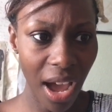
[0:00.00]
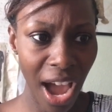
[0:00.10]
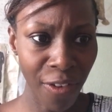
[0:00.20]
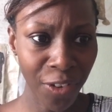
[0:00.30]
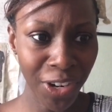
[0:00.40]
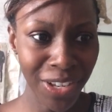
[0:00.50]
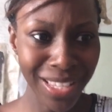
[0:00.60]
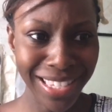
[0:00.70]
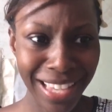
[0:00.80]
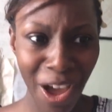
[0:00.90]

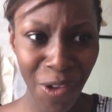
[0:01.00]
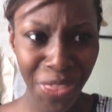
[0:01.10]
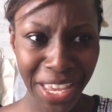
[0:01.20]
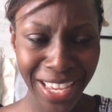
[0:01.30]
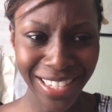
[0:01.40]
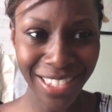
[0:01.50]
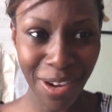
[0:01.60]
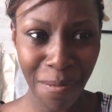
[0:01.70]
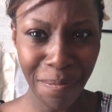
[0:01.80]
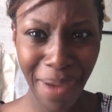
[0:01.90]
African
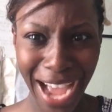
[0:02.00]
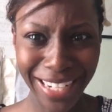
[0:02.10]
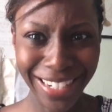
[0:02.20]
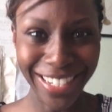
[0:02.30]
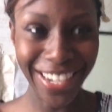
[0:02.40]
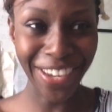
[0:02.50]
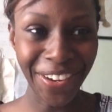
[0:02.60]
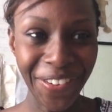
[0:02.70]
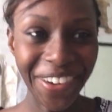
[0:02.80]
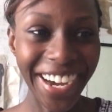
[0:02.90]
Southeastern
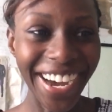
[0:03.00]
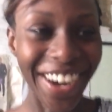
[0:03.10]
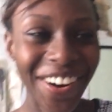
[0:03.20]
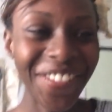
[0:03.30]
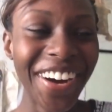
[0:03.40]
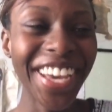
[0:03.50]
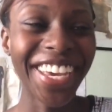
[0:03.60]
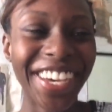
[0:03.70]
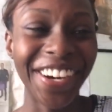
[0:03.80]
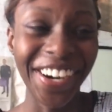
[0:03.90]
Bantu. Oh my